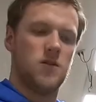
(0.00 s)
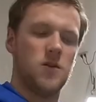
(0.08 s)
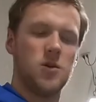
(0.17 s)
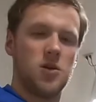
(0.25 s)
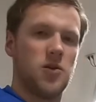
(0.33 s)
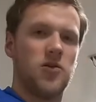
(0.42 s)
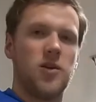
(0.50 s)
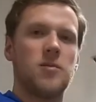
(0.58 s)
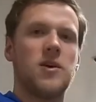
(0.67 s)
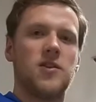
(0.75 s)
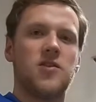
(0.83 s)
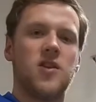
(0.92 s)
So a little something
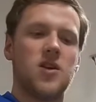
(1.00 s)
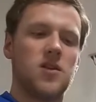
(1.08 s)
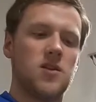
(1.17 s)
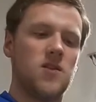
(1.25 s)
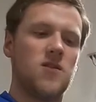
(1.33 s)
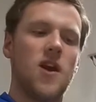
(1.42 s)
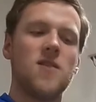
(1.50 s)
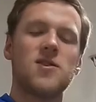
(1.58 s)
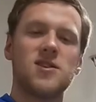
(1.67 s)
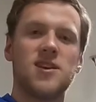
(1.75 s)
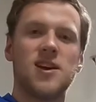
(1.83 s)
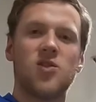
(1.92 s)
on the
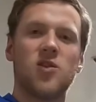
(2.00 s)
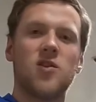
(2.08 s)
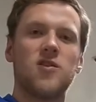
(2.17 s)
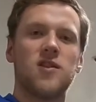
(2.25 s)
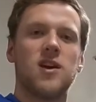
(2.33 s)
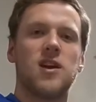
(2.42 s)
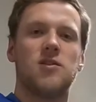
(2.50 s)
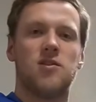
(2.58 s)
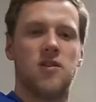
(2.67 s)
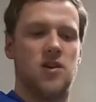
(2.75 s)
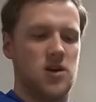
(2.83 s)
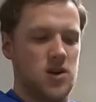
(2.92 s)
seven deadly
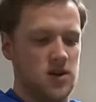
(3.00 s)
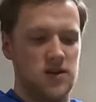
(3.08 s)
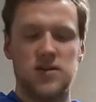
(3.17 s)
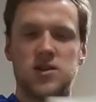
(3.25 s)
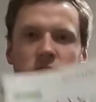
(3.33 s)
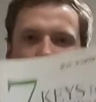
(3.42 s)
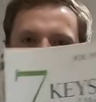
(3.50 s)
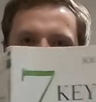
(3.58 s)
sins. This is a